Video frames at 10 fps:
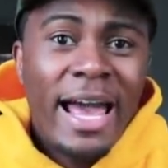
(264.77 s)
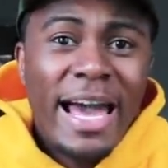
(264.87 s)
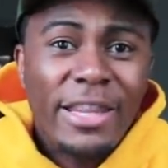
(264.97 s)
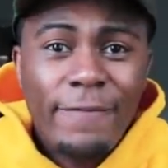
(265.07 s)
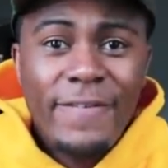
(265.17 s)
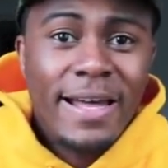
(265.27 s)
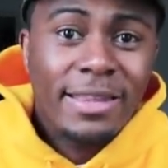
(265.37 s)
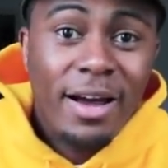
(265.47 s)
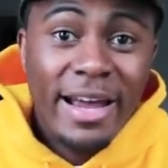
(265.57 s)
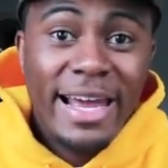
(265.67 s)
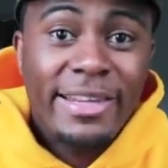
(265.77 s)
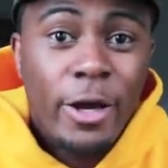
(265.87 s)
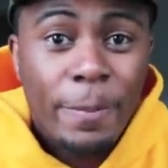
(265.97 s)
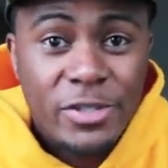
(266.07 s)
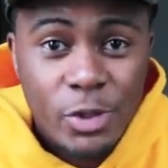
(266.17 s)
And the fact that I had
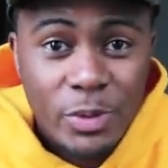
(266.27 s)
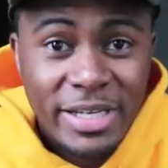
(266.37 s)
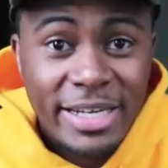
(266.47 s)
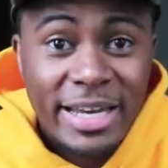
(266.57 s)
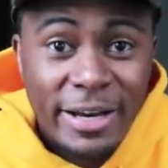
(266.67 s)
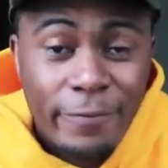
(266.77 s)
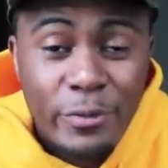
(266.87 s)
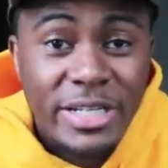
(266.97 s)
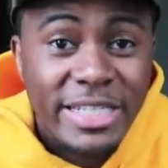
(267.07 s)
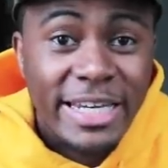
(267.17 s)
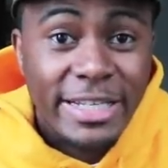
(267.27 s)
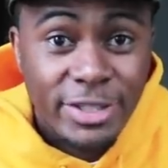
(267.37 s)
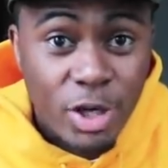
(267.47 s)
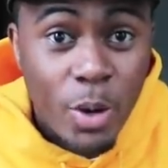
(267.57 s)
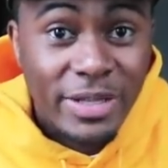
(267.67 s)
the opportunity and a free ticket
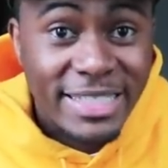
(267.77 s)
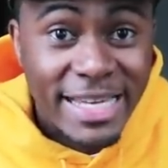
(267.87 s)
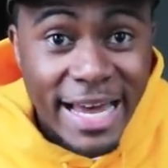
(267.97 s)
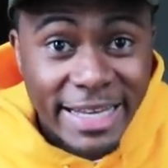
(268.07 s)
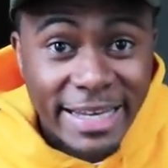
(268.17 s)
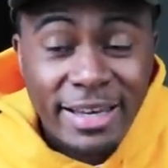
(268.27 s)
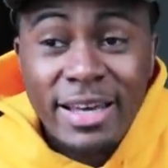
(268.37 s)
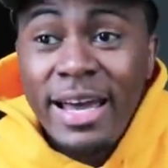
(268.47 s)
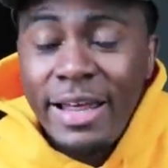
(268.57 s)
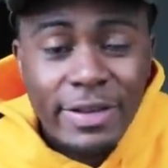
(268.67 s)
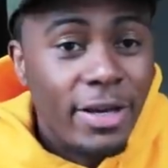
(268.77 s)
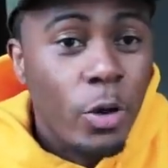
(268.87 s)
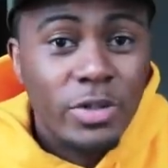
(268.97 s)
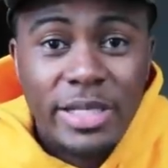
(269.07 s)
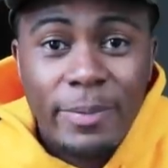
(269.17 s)
to go on the Saturday and then
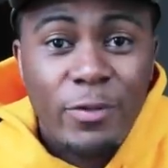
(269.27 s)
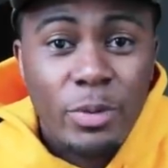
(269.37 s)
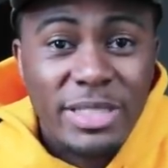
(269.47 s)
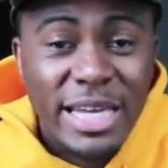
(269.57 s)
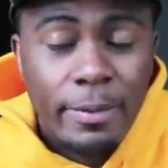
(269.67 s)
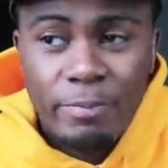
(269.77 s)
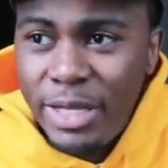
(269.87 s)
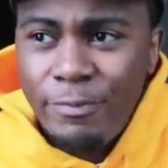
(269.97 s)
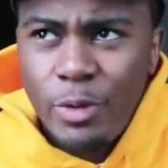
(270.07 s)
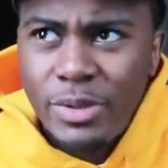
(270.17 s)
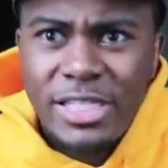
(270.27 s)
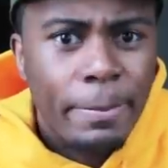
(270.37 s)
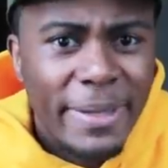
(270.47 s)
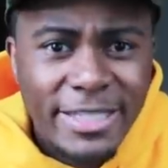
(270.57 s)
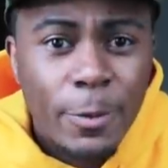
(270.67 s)
go to the influencer
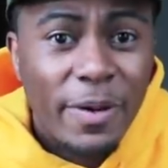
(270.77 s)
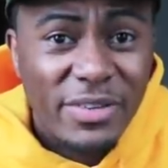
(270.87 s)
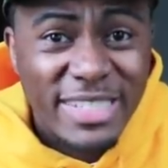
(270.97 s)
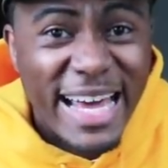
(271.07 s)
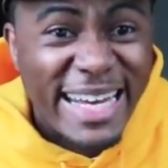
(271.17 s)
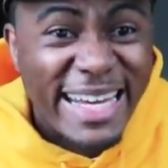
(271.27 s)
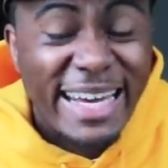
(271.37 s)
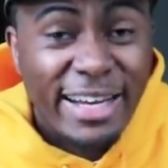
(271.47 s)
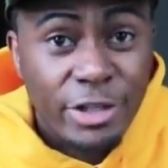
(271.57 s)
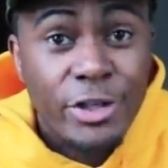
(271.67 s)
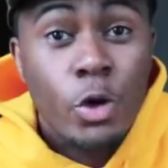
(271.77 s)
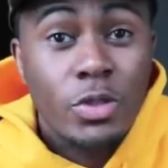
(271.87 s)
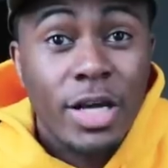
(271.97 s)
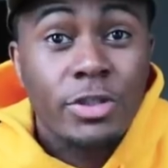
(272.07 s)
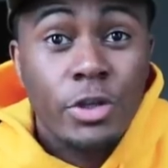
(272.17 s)
meetup on the Saturday, and I
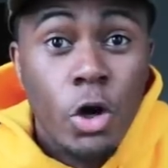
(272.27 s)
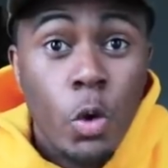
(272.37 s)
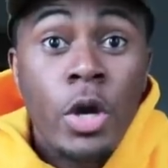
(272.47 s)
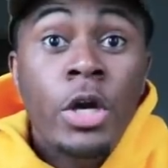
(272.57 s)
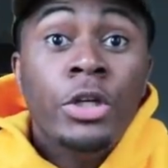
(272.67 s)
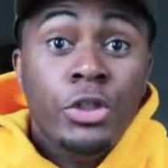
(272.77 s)
chose not to go,